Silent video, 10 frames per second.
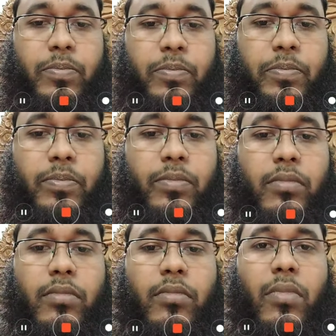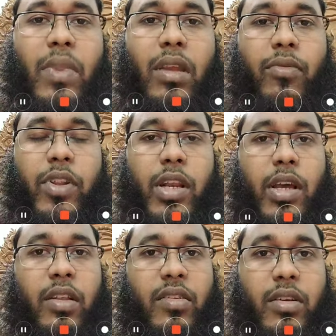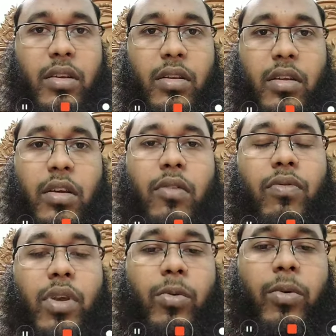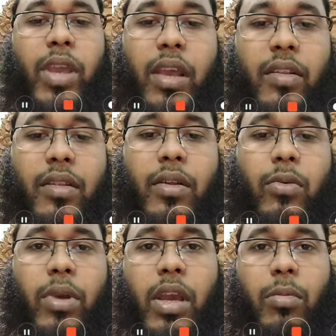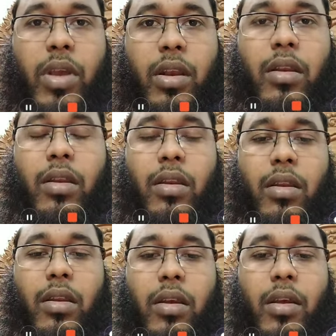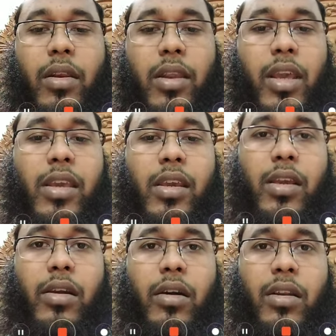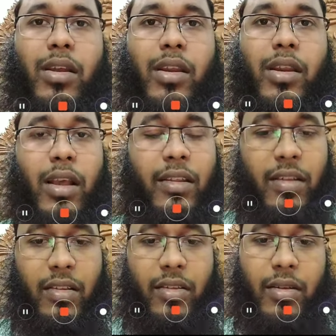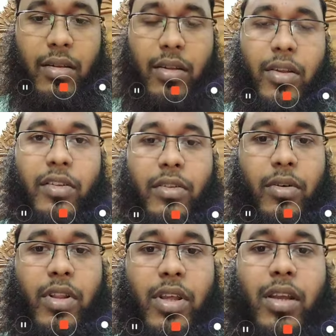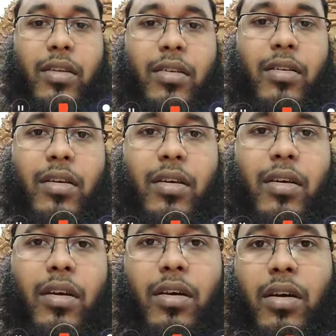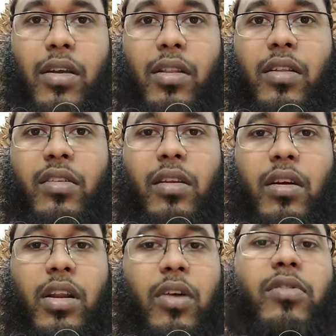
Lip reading: for the last few weeks we have been taking online classes, so that in this lockdown situation